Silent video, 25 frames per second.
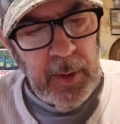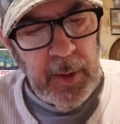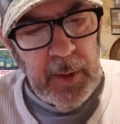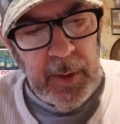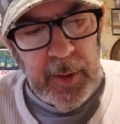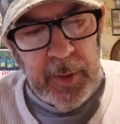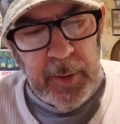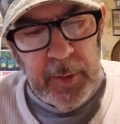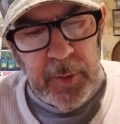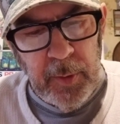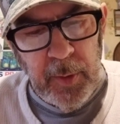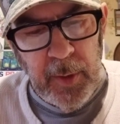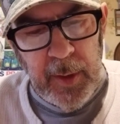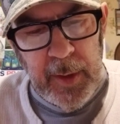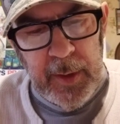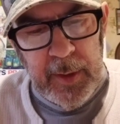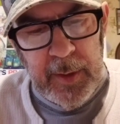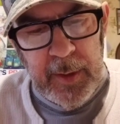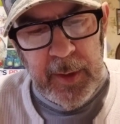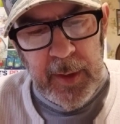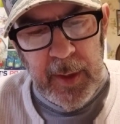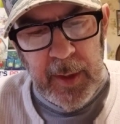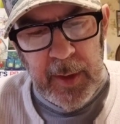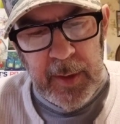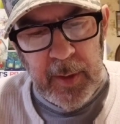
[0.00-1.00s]
And
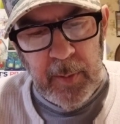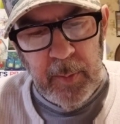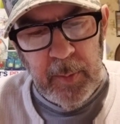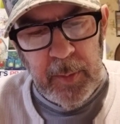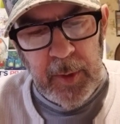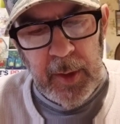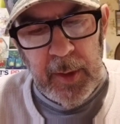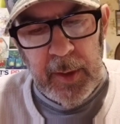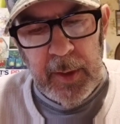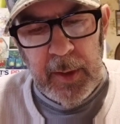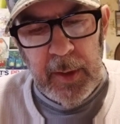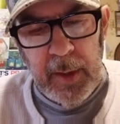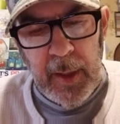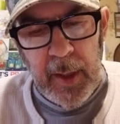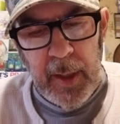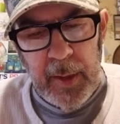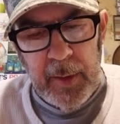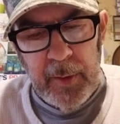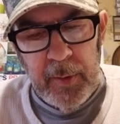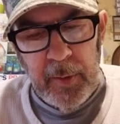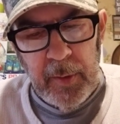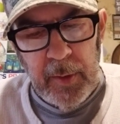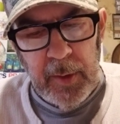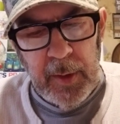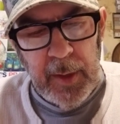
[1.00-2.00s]
Tracy has a blood clot
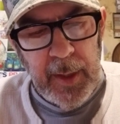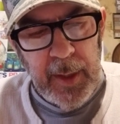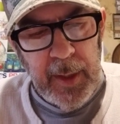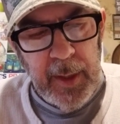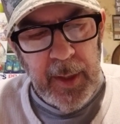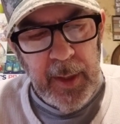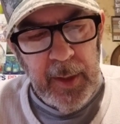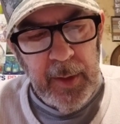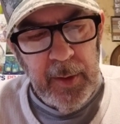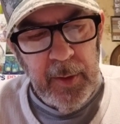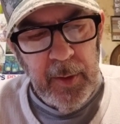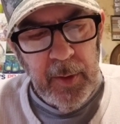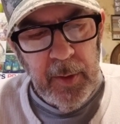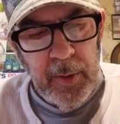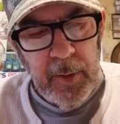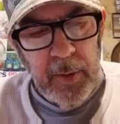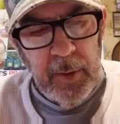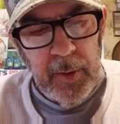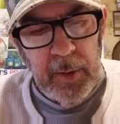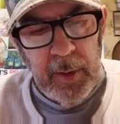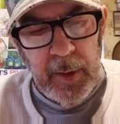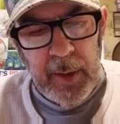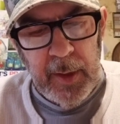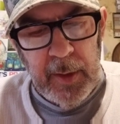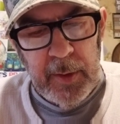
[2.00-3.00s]
in her leg.
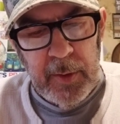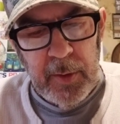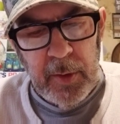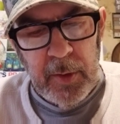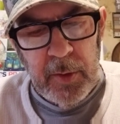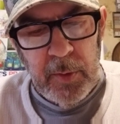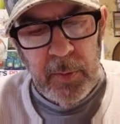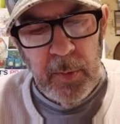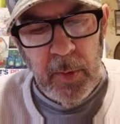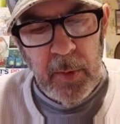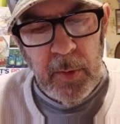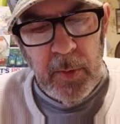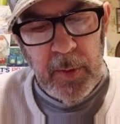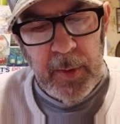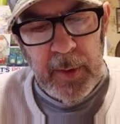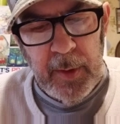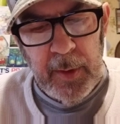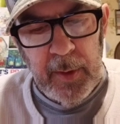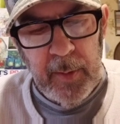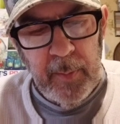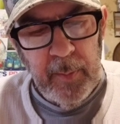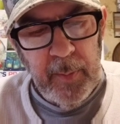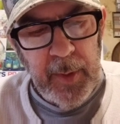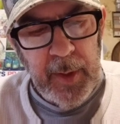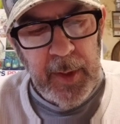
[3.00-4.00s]
Her legs are swollen and
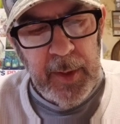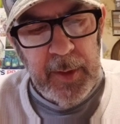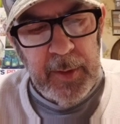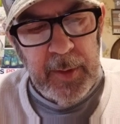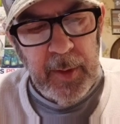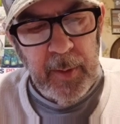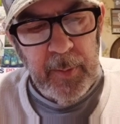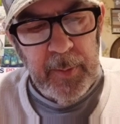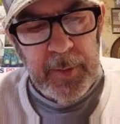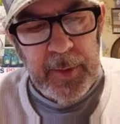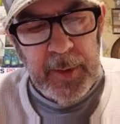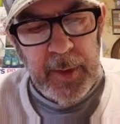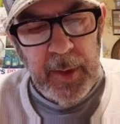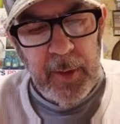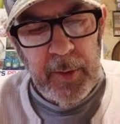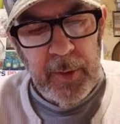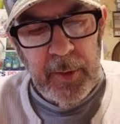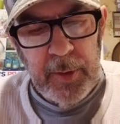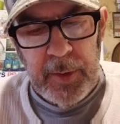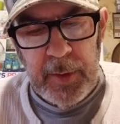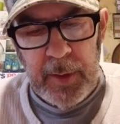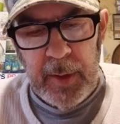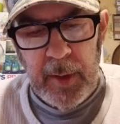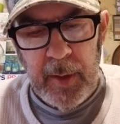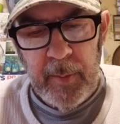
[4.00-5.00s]
the meds upset her
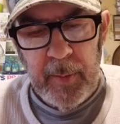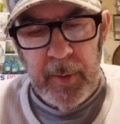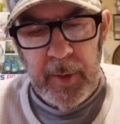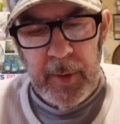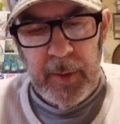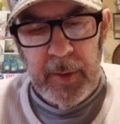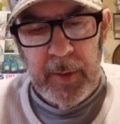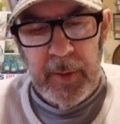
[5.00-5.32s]
stomach.